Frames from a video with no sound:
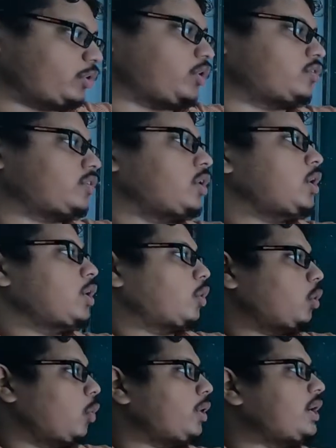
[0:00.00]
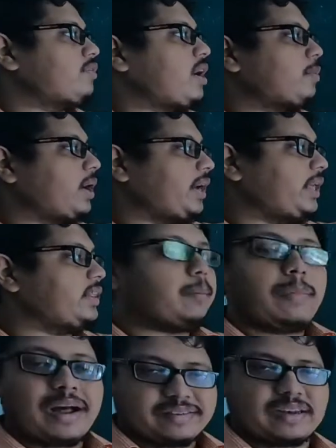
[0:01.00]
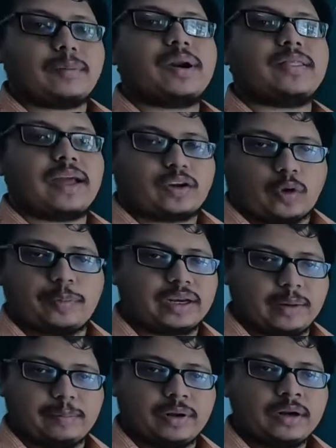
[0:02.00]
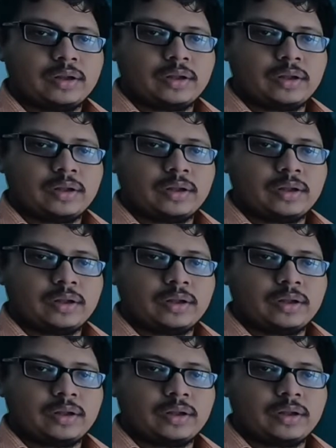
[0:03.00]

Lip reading: Because chlorine, if I am writing the mass number and the atomic number,